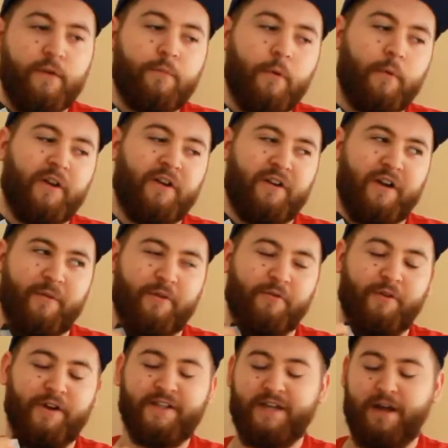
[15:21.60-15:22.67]
you probably look up the
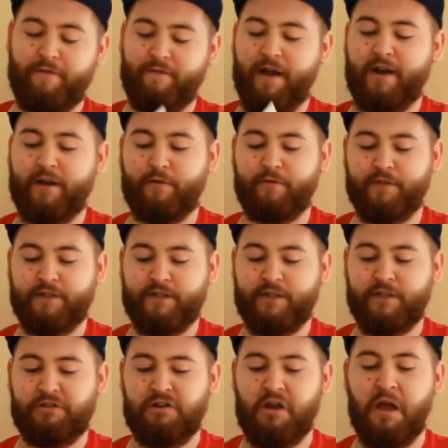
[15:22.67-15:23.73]
retail value of this
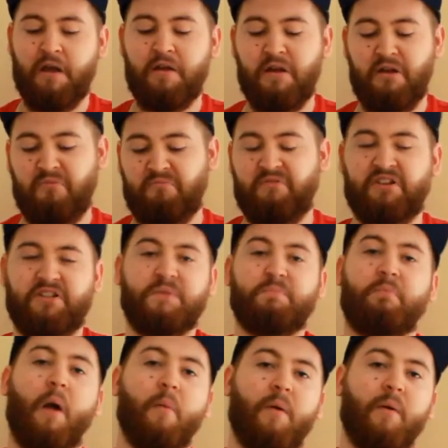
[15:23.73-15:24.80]
t-shirt, it's
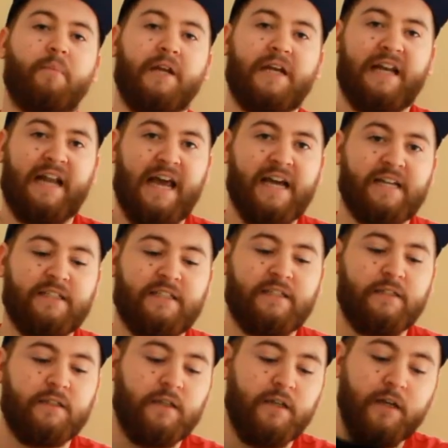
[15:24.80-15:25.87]
probably
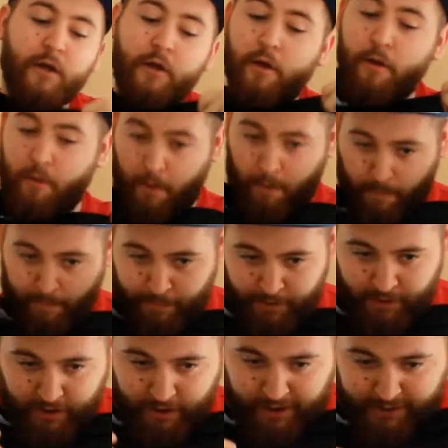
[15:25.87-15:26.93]
less.
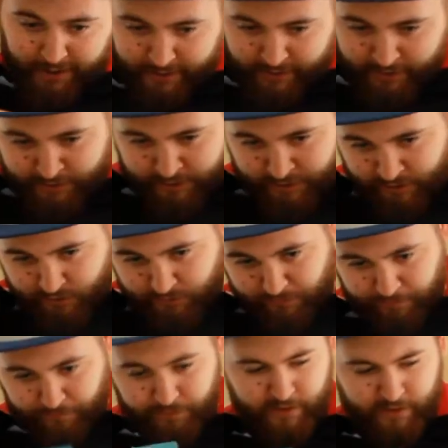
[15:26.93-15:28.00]
But I like this,
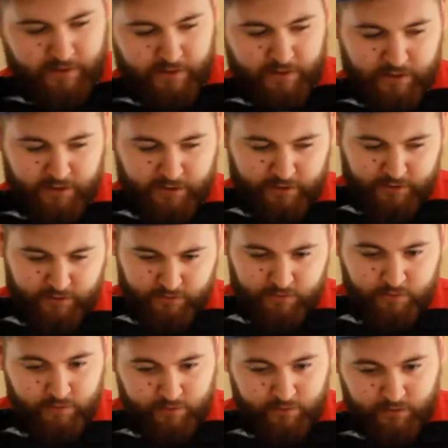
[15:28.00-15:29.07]
and
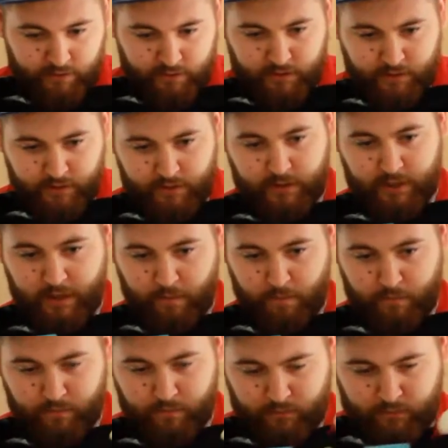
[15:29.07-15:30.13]

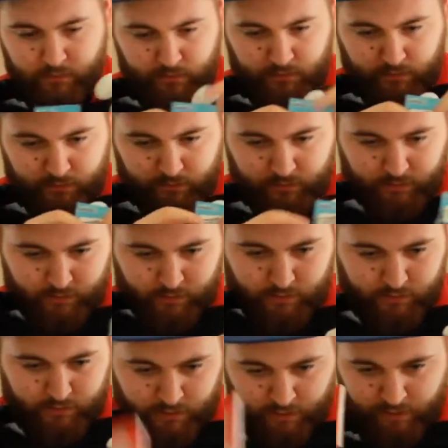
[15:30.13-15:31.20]
him,
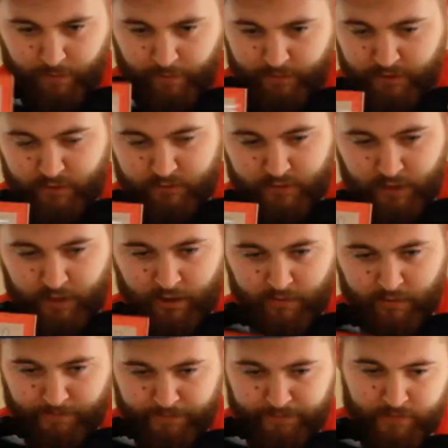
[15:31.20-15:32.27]
and I'll probably use that.
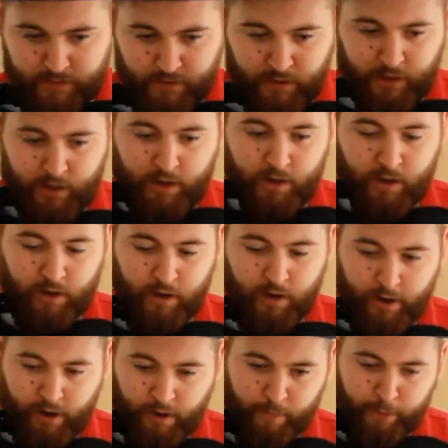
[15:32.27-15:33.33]
I'm
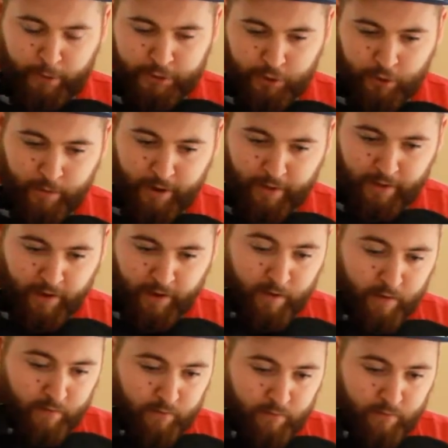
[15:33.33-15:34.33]
not sure about that.